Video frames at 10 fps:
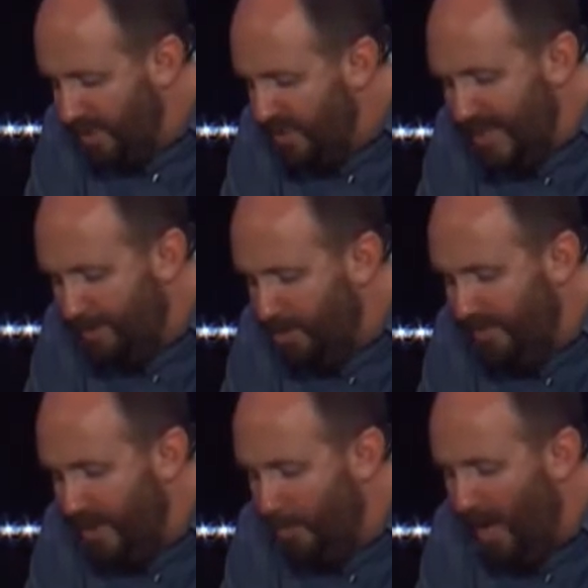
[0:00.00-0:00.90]
The scepter
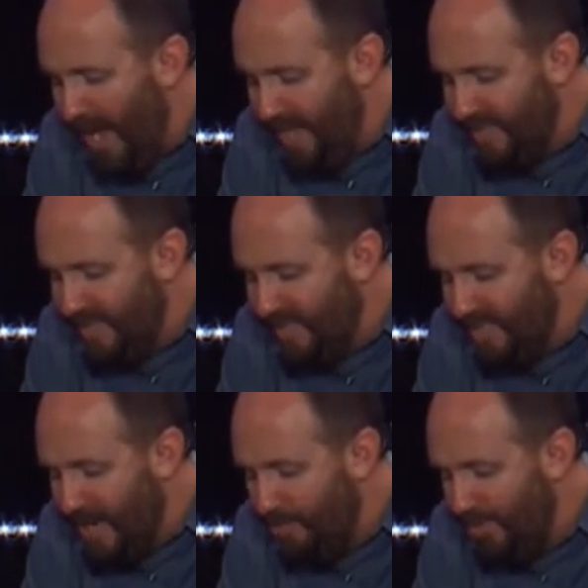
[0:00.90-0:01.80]
of uprightness is the
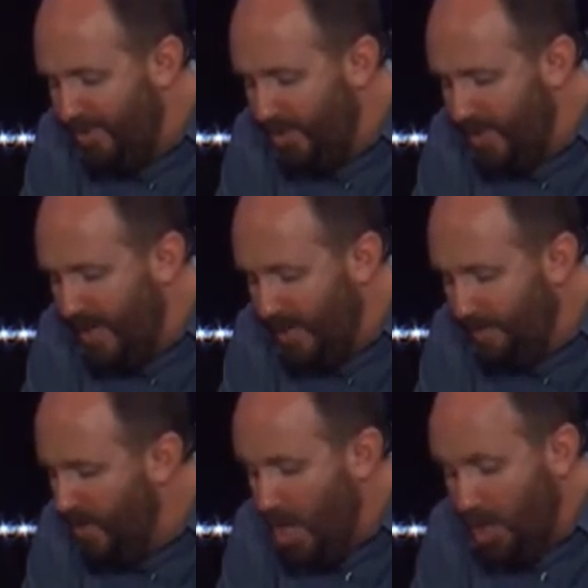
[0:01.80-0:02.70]
scepter of your kingdom.